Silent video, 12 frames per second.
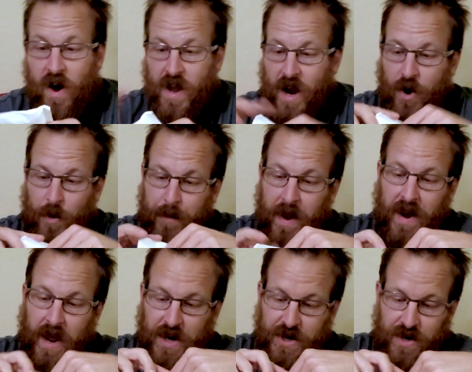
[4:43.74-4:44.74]
I know
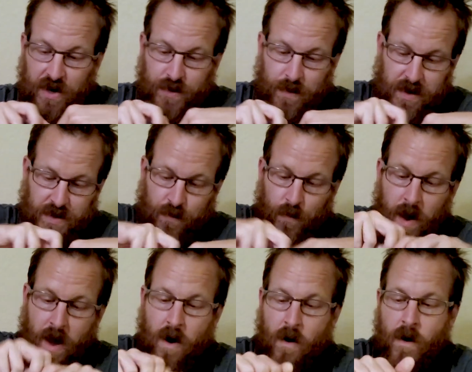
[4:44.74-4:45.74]
B&H sells one as
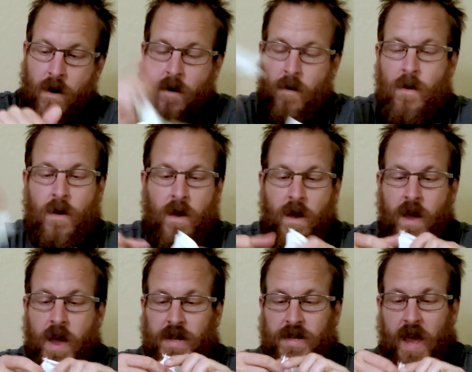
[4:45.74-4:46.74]
well.
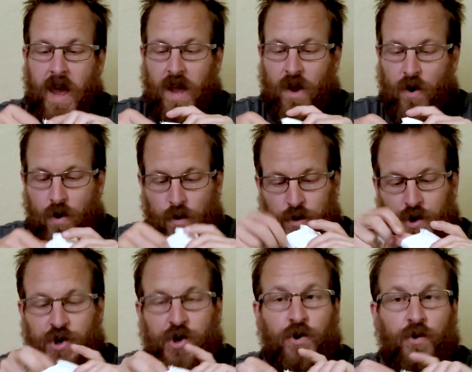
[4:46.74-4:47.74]
It's a cold
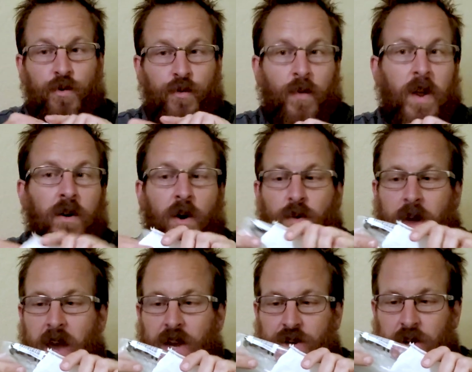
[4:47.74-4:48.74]
shoe
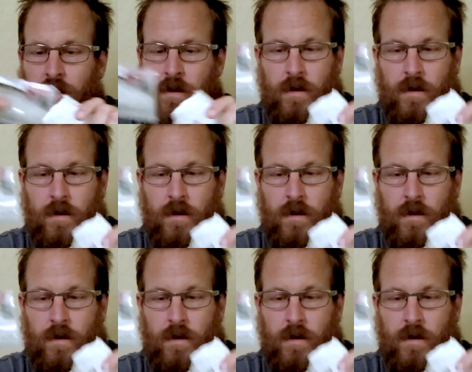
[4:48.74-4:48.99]
relocation.